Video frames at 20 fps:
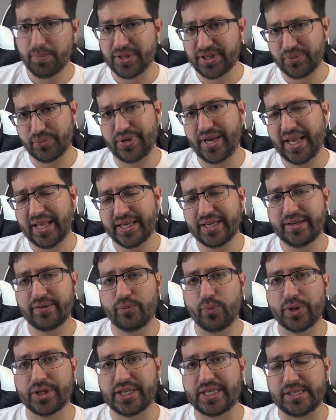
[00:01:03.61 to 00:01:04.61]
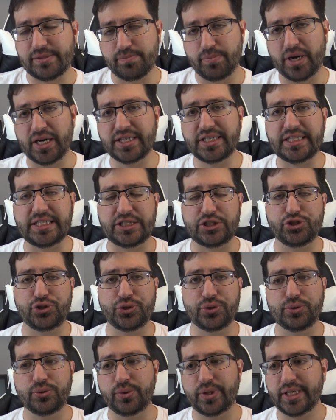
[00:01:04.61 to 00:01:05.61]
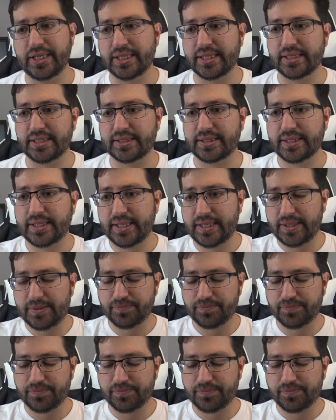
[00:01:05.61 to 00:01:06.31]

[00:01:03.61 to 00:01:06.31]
But the reality of what these bungees do is